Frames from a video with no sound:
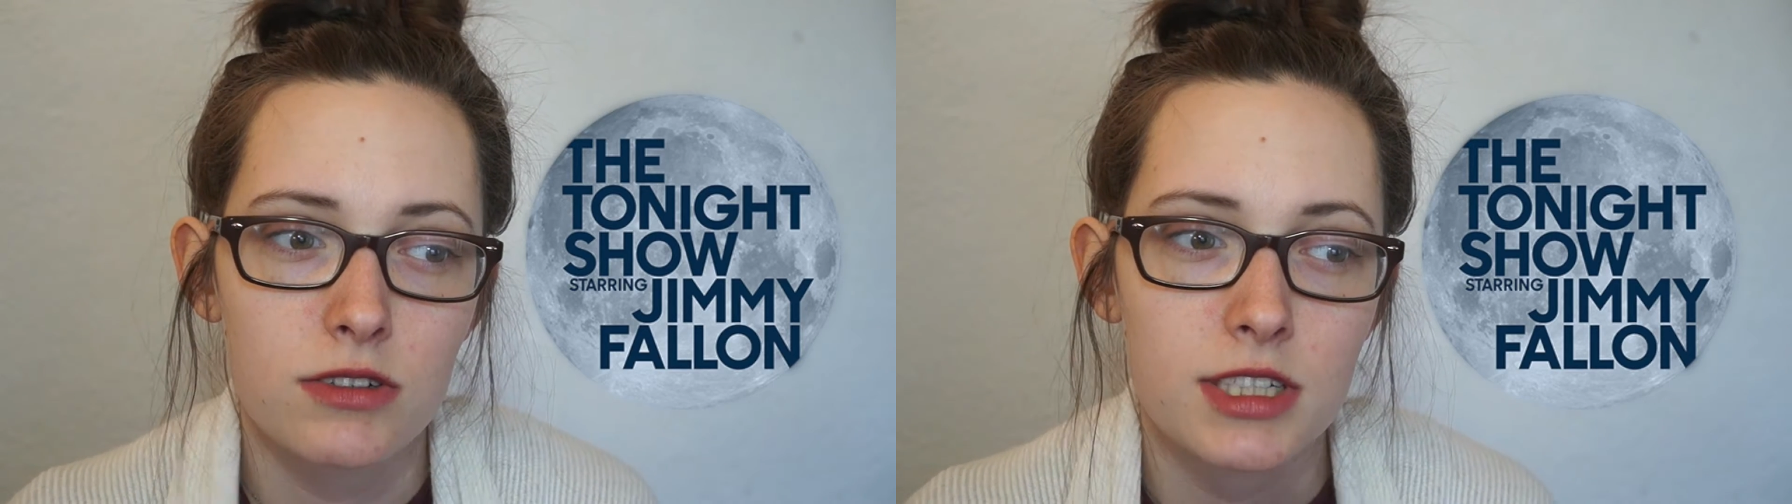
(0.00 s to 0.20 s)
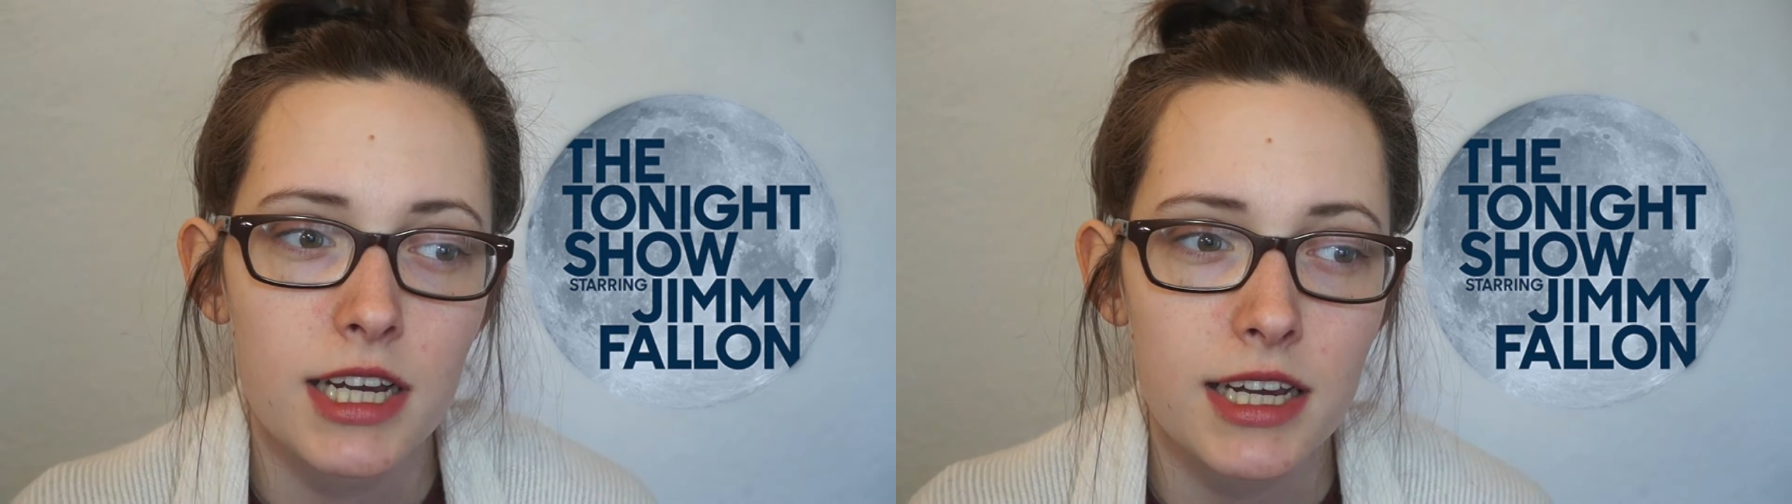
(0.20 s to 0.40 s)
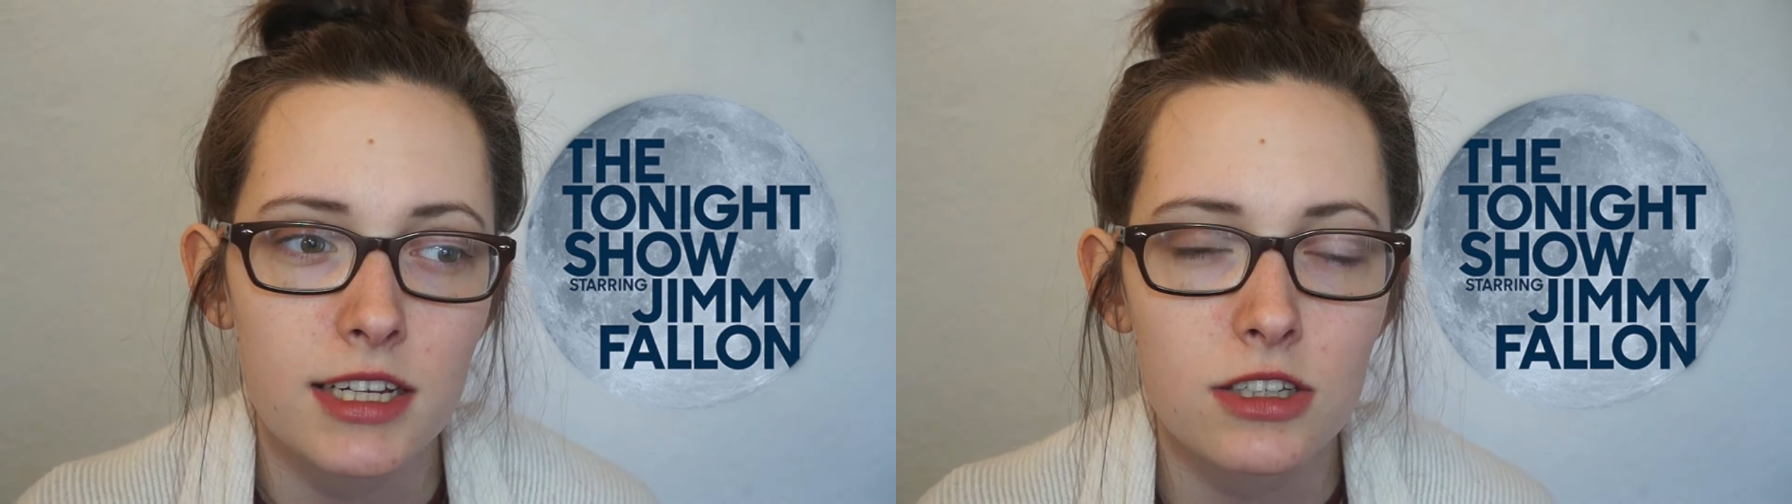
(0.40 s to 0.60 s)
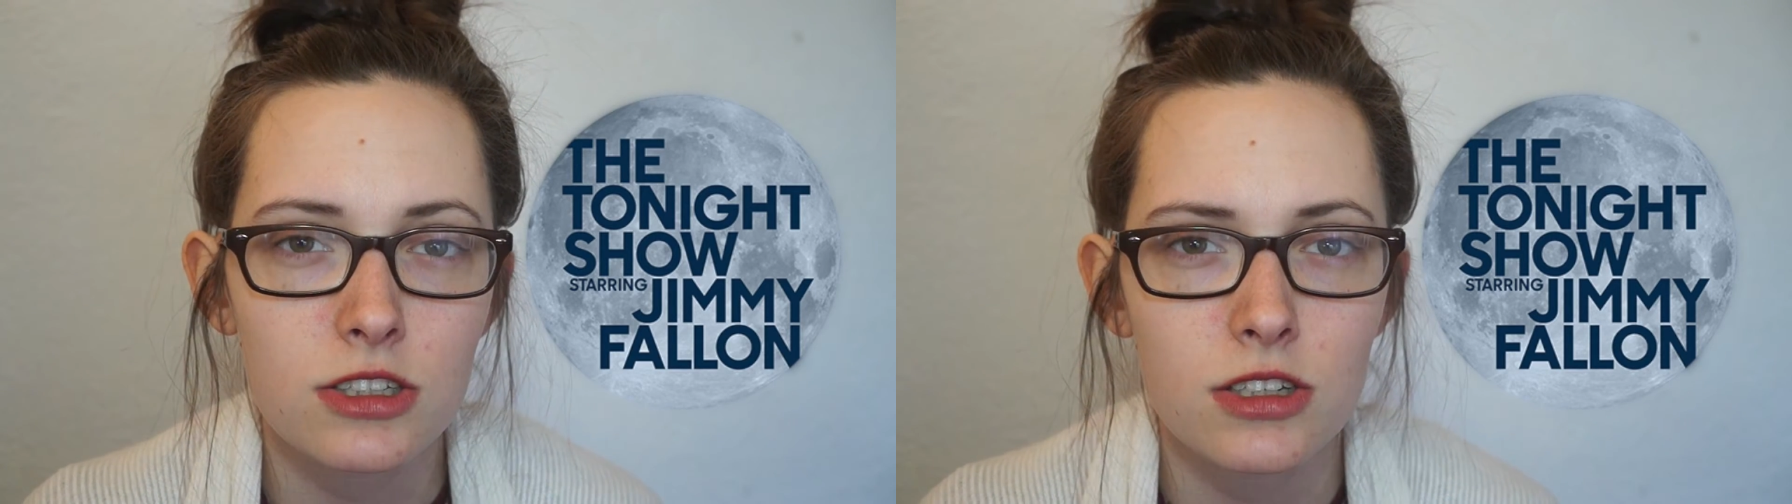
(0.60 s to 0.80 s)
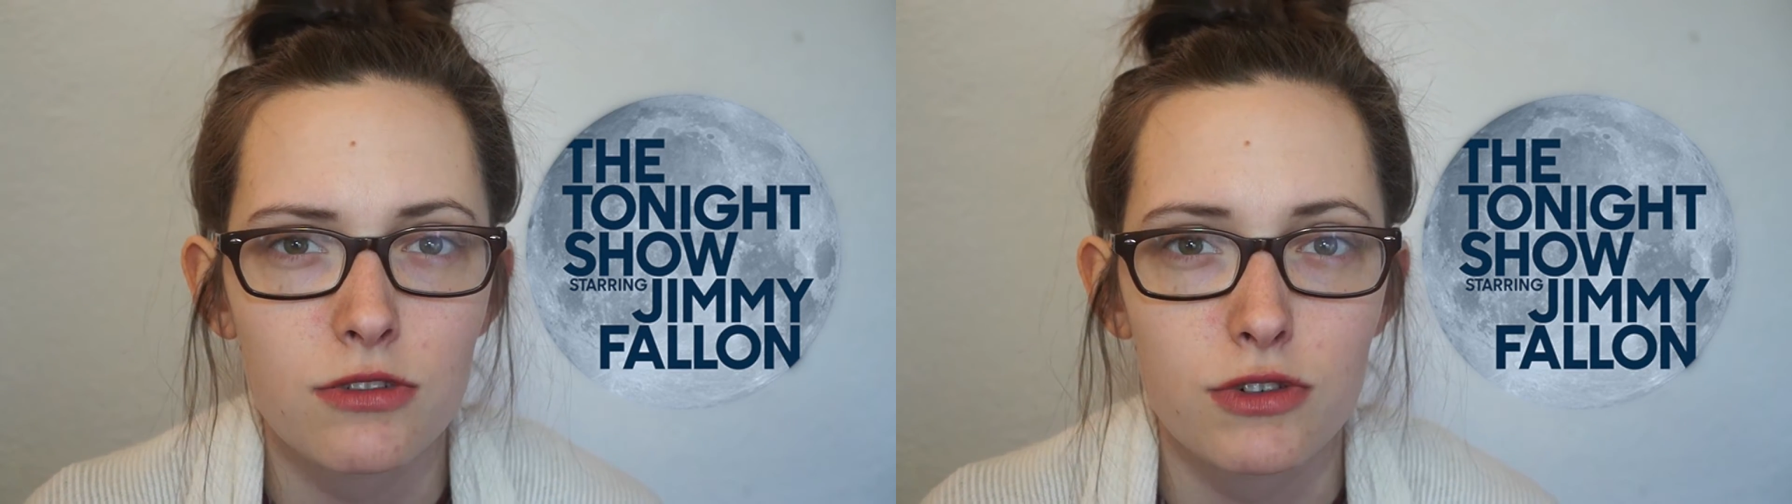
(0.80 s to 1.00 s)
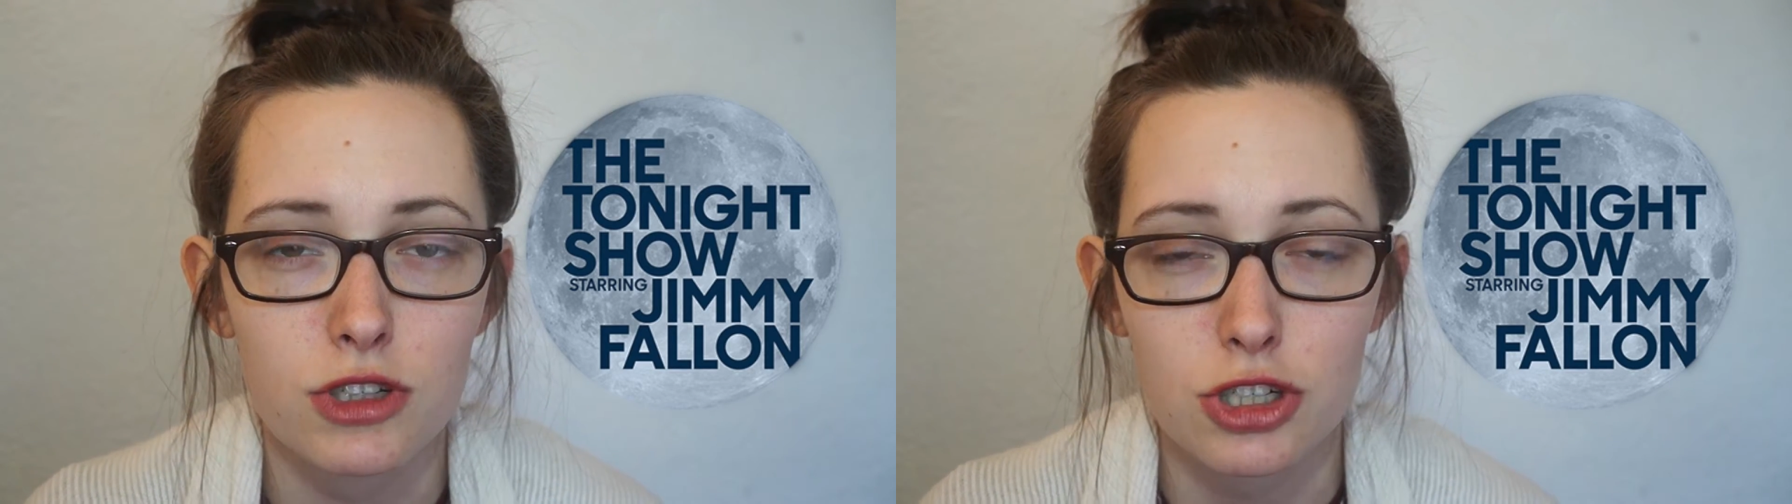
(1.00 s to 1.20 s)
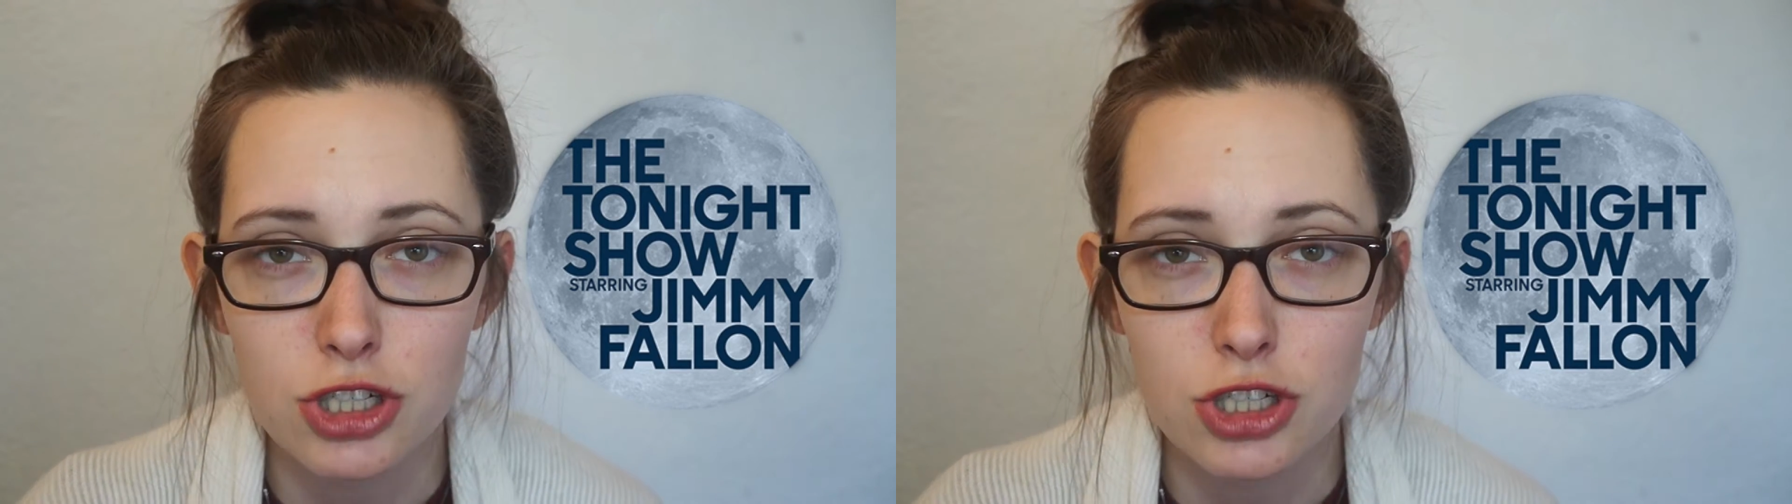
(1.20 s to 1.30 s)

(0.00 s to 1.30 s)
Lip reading: tickets for the